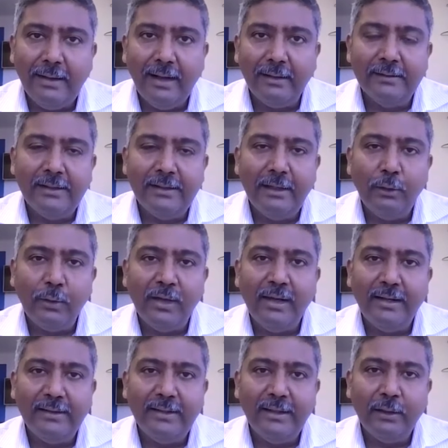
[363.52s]
other than looking
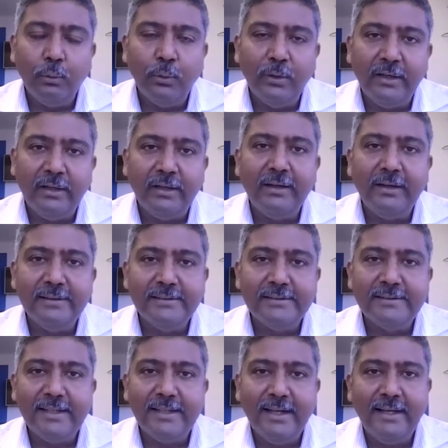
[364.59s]
at their own
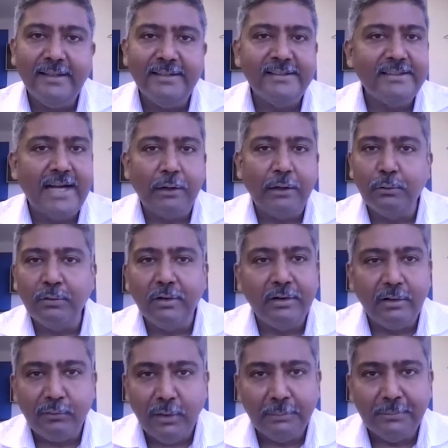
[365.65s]
attendance and statutory
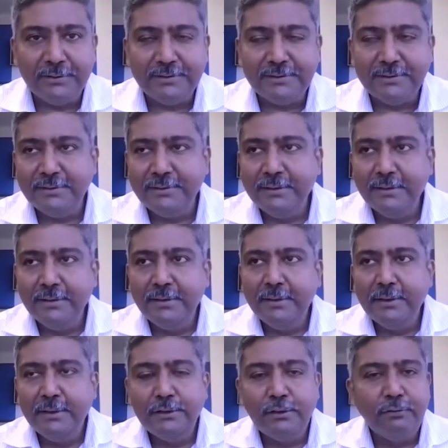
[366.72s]
requirements.
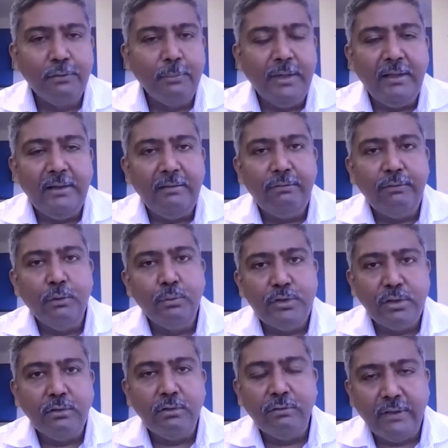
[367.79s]
So for me, the
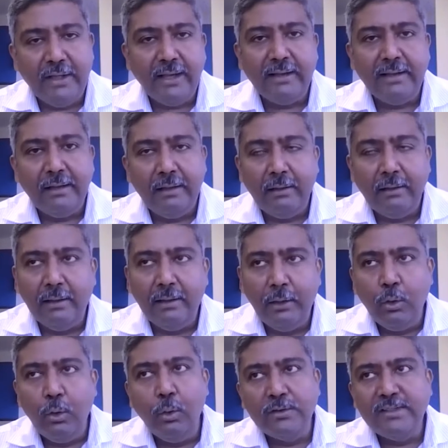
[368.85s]
future of tech
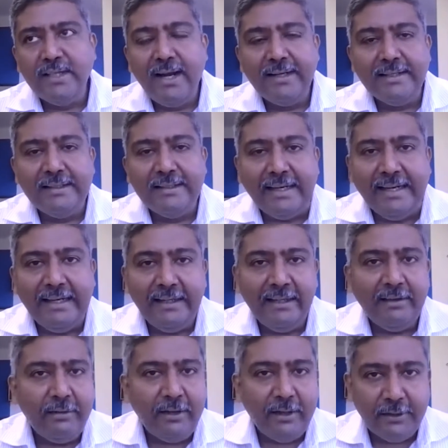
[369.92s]
looks at an
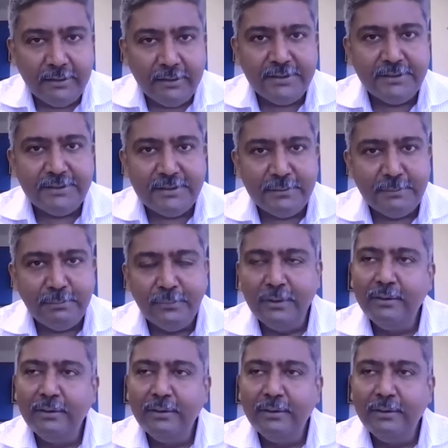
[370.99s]
integrated system